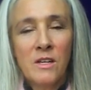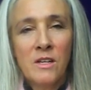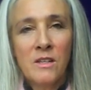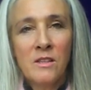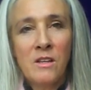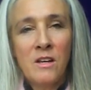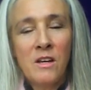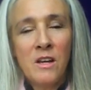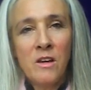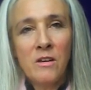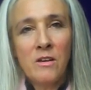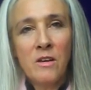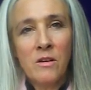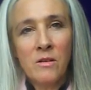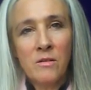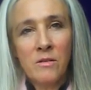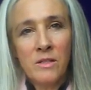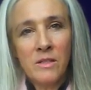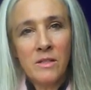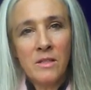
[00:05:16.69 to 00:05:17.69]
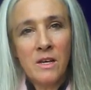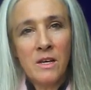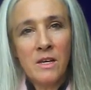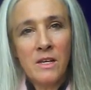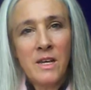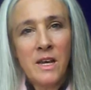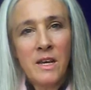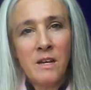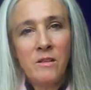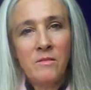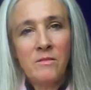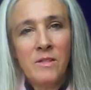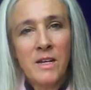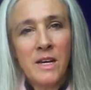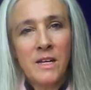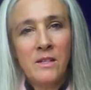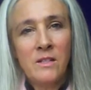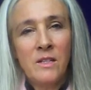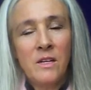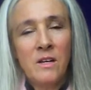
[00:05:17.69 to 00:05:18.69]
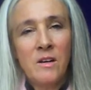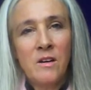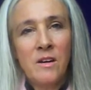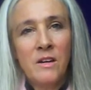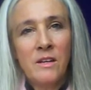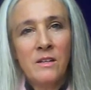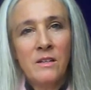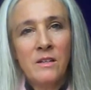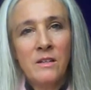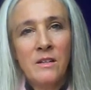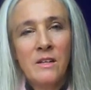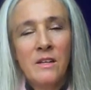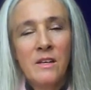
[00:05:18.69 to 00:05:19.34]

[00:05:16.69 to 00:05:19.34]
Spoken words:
and the logo is a yellow dandelions